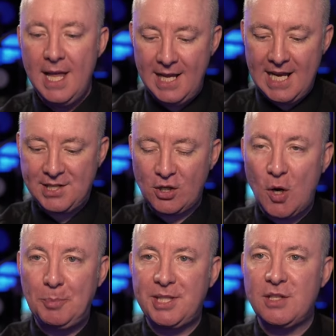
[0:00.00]
Here's the
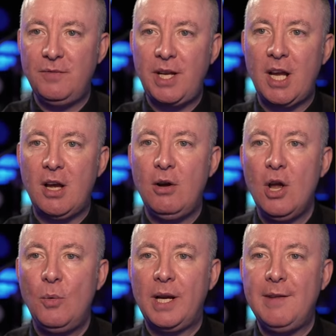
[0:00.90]
competition video.
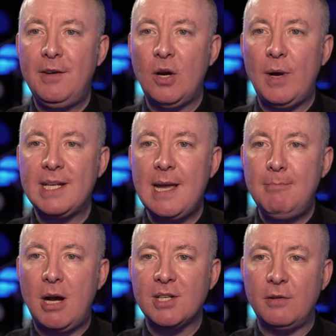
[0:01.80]
We're giving away 10
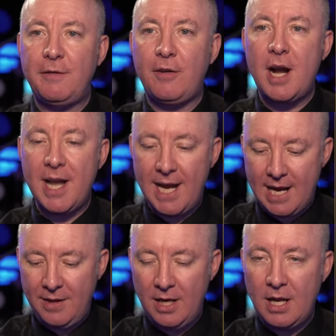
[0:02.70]
bucks on Friday
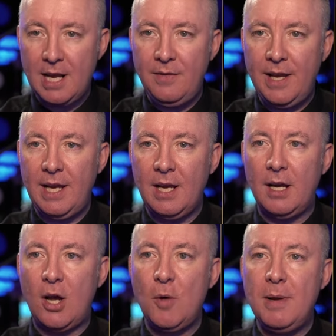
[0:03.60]
in the, in the
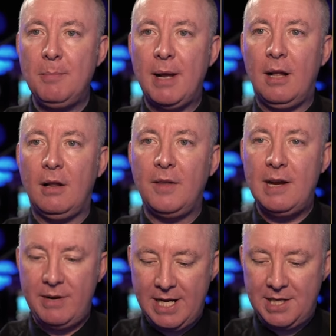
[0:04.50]
uh, opening bell.
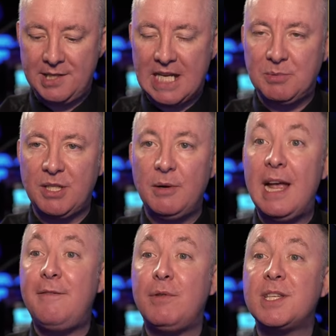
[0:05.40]
There it is, as we do
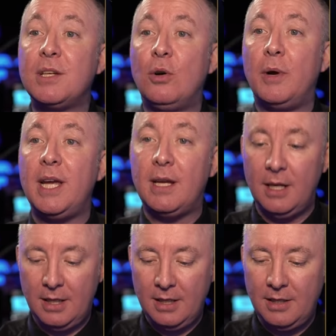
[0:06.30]
every single week.
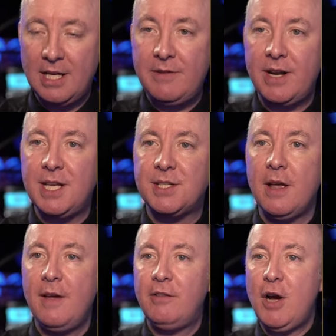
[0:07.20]
There it is.
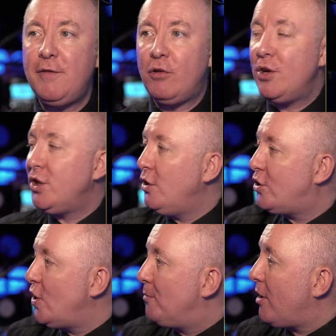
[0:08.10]
If you're over on
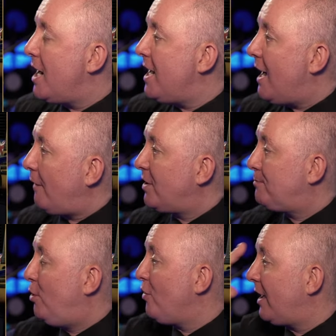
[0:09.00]
YouTube right now, I've
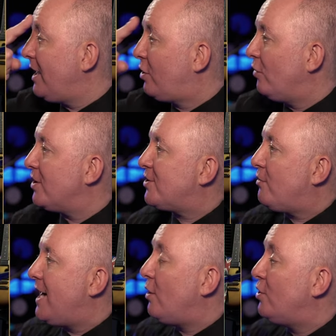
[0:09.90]
just put the link on the
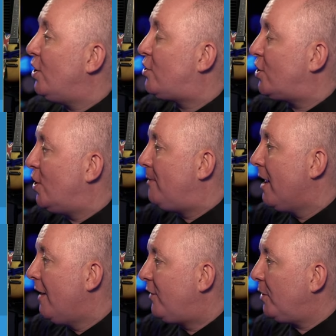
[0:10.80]
screen on YouTube.
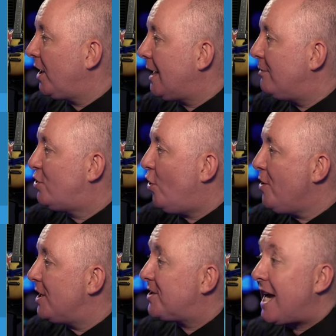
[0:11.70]
If you want to come and
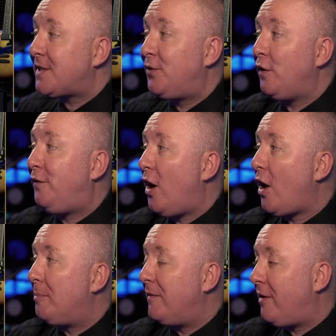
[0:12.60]
join us, thanks for the
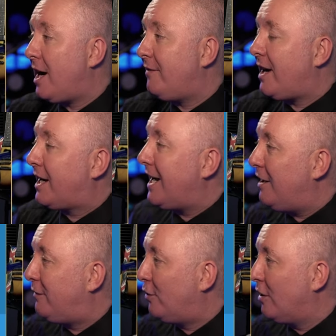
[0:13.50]
follow. Be very, very
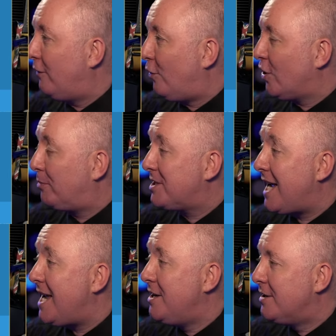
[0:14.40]
careful of all the
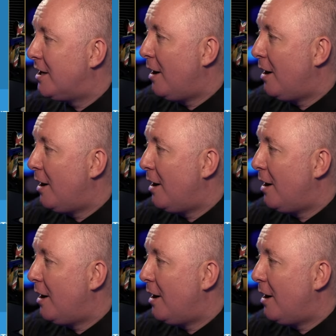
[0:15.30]
pretend